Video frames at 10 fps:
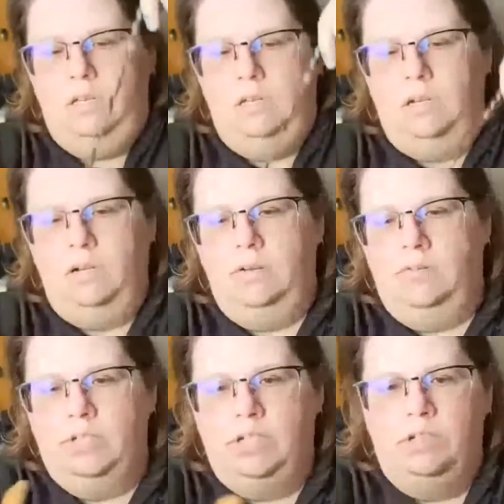
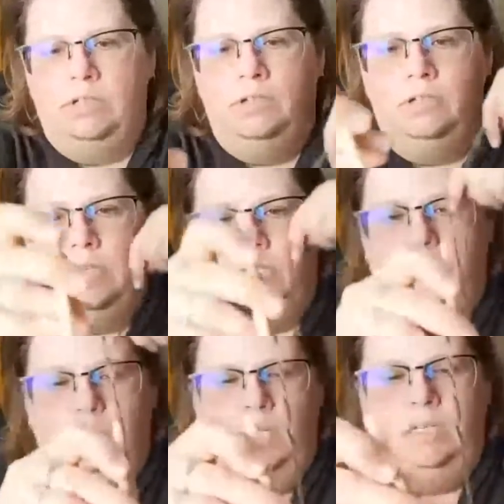over 2, under
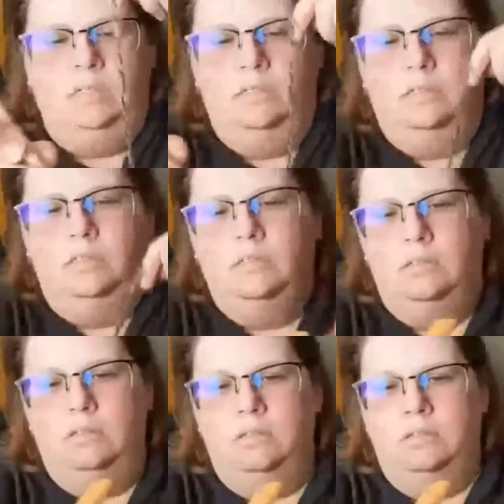1,
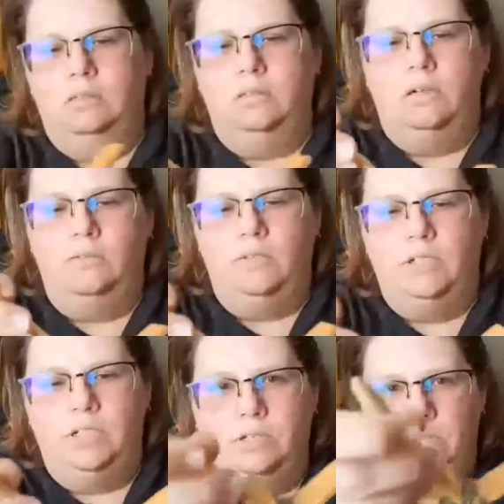over
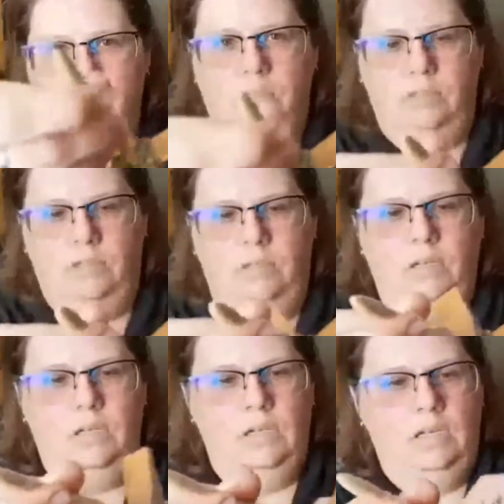2,
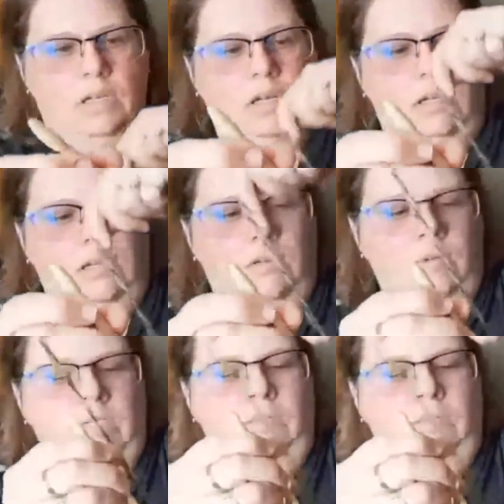under 1,